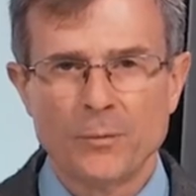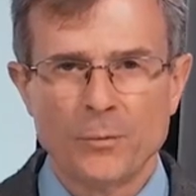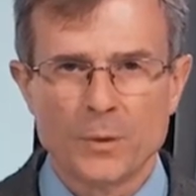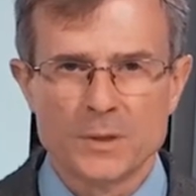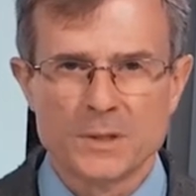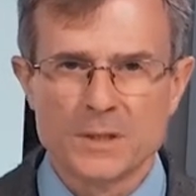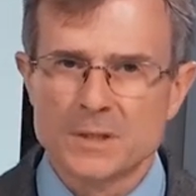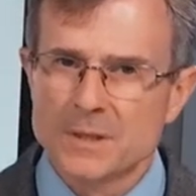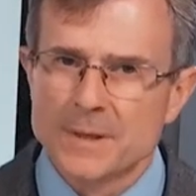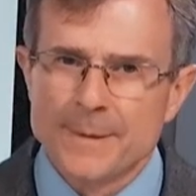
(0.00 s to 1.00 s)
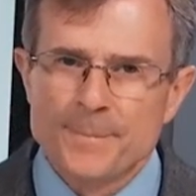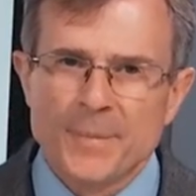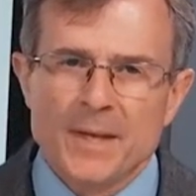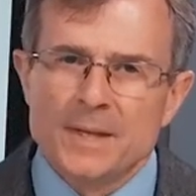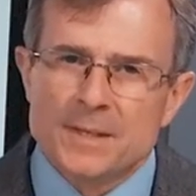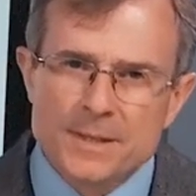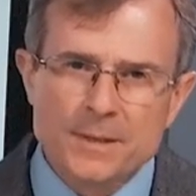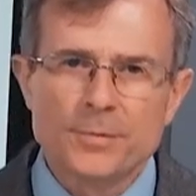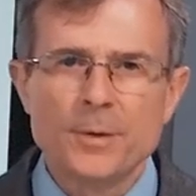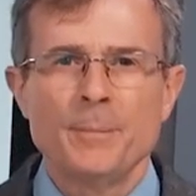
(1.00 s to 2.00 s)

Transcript: forces different